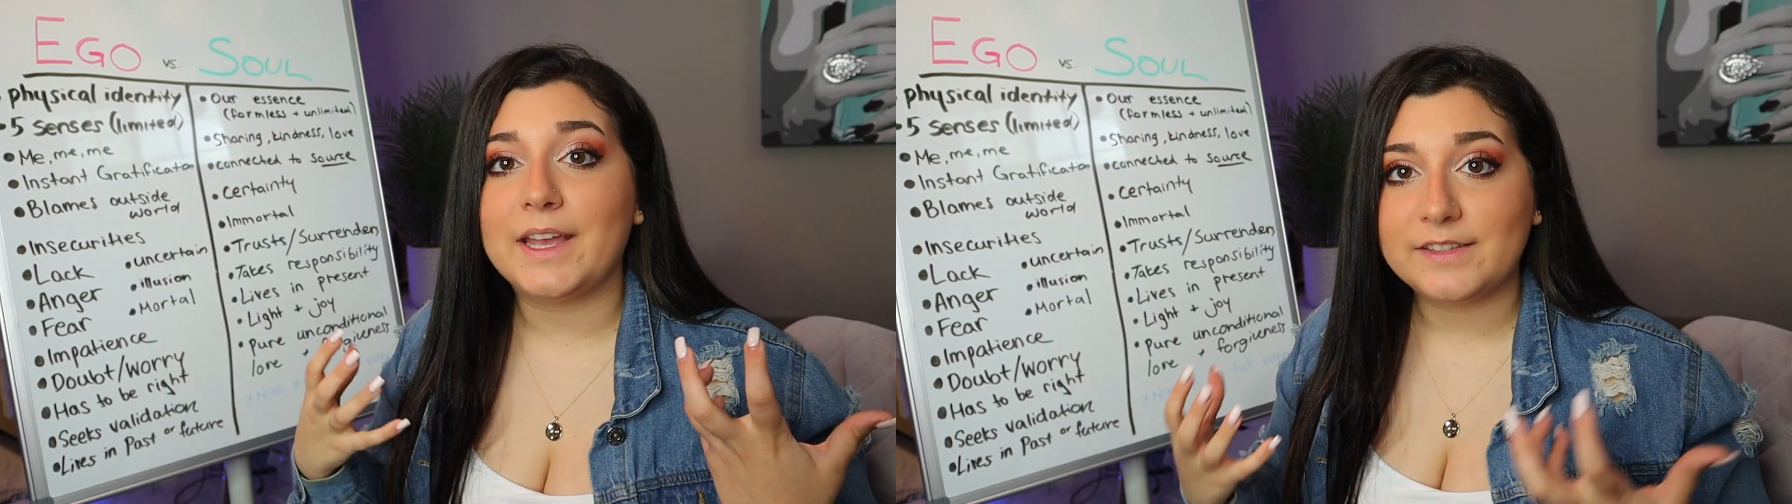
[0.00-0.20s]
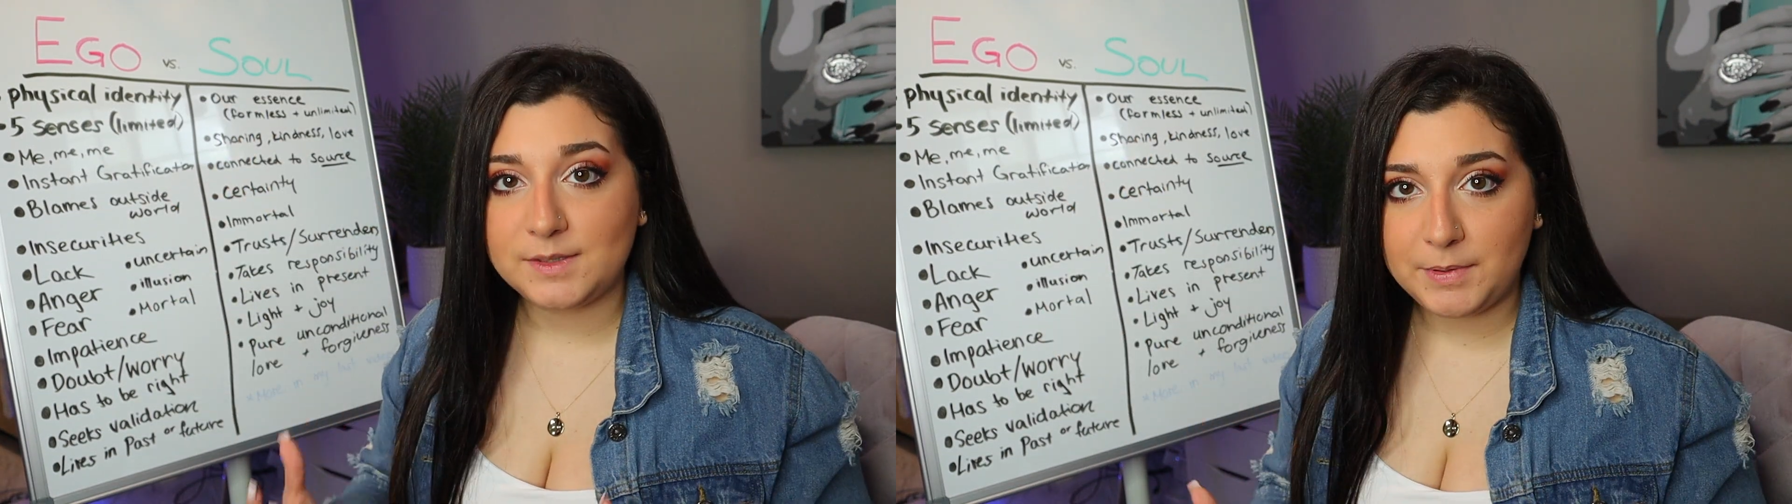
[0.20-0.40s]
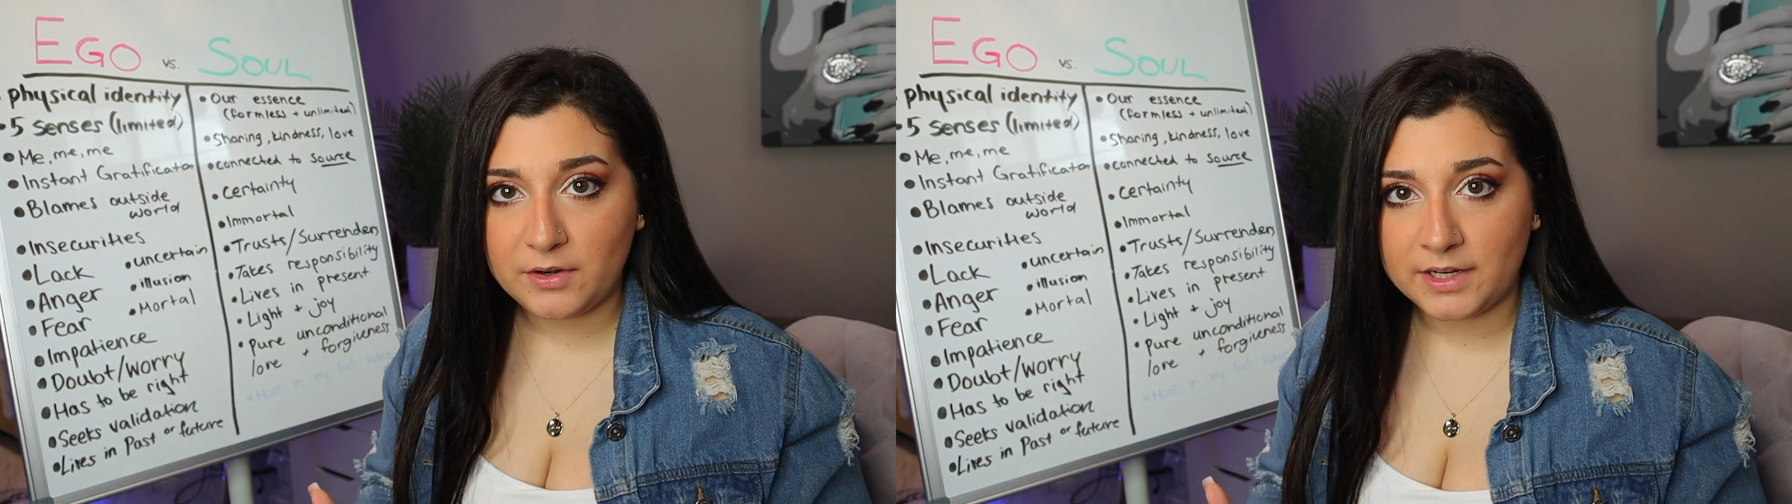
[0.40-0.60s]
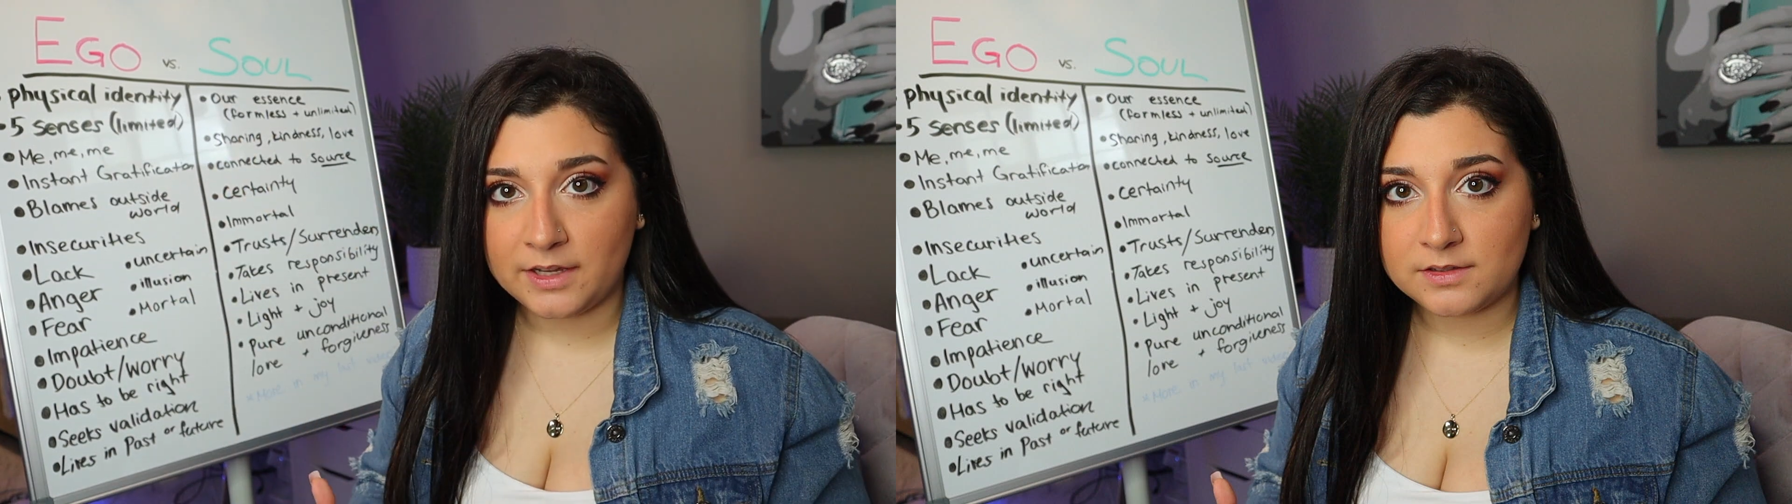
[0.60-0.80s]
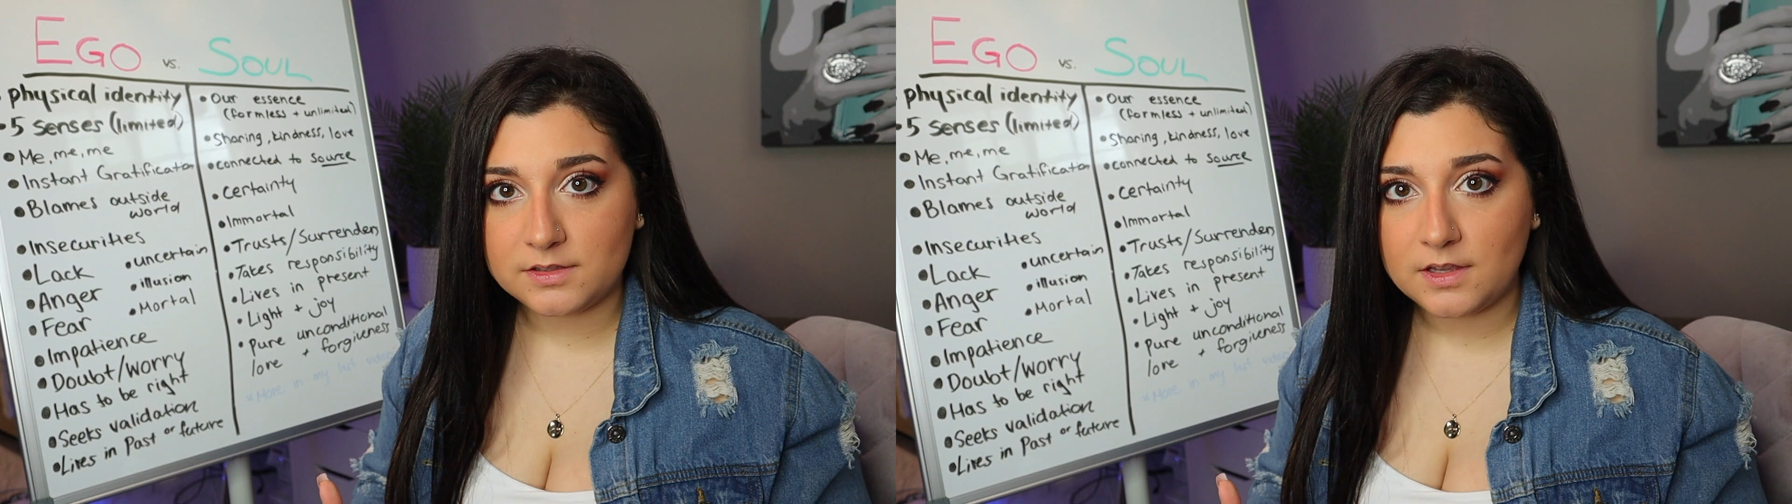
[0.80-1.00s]

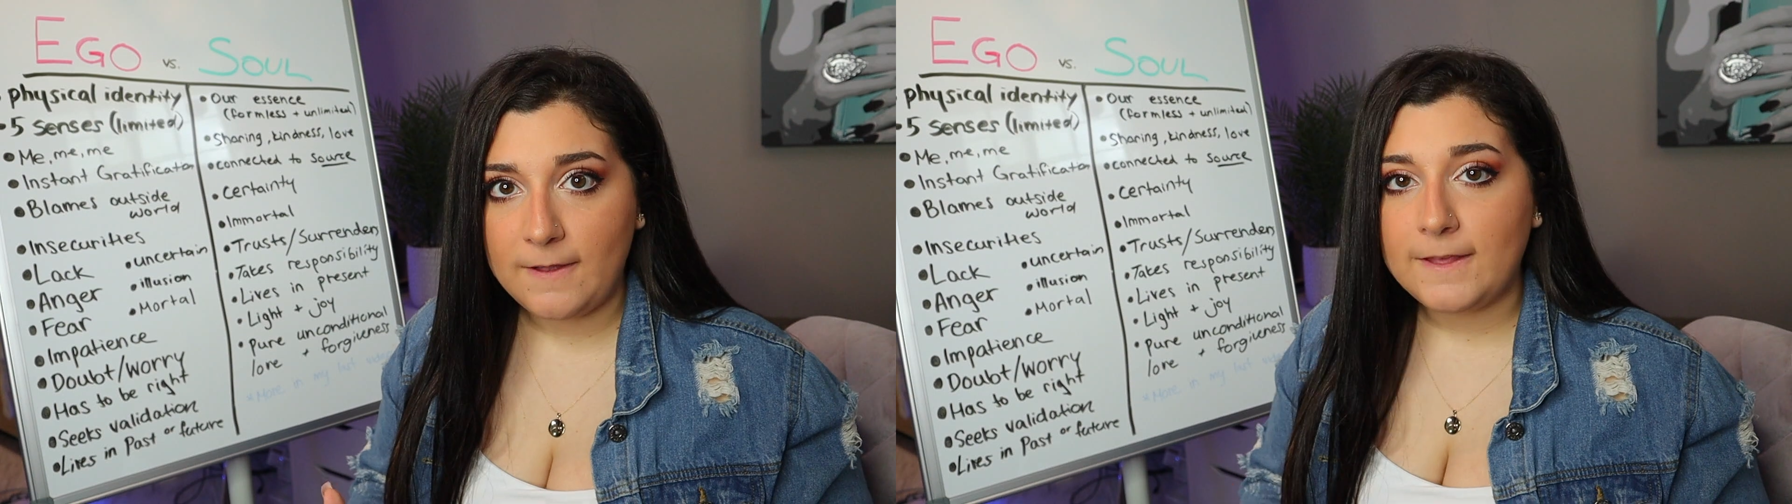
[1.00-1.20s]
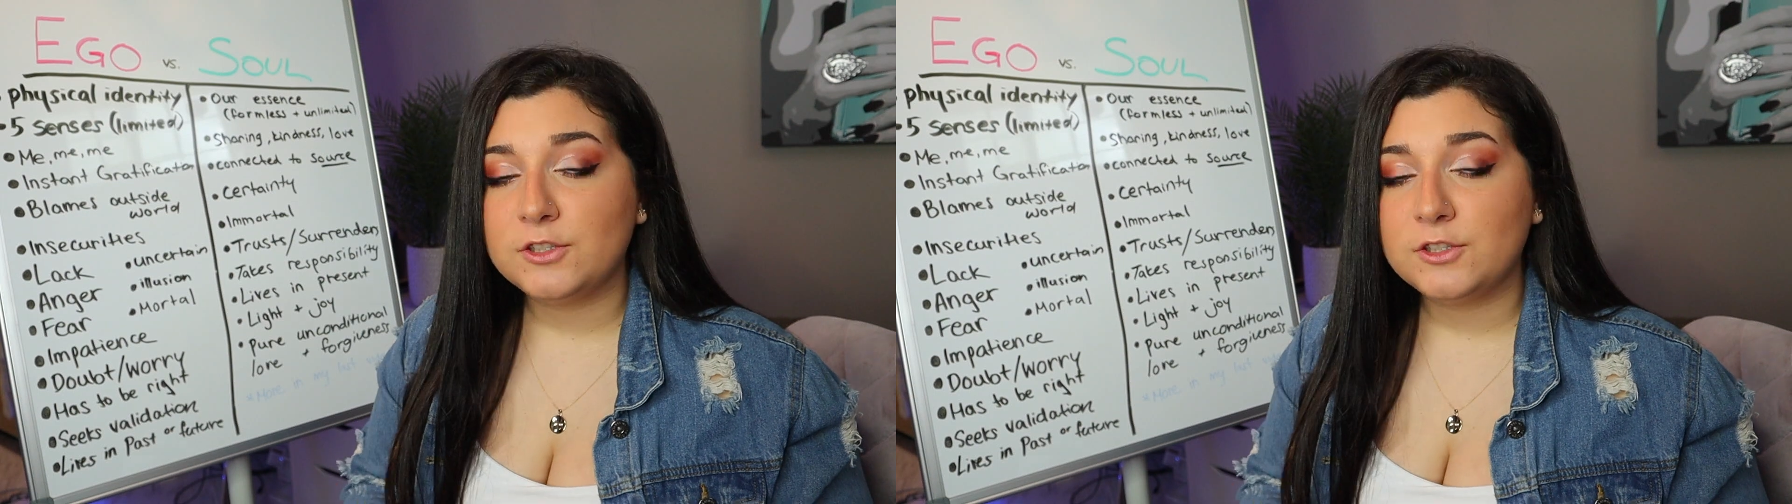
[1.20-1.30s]
experience.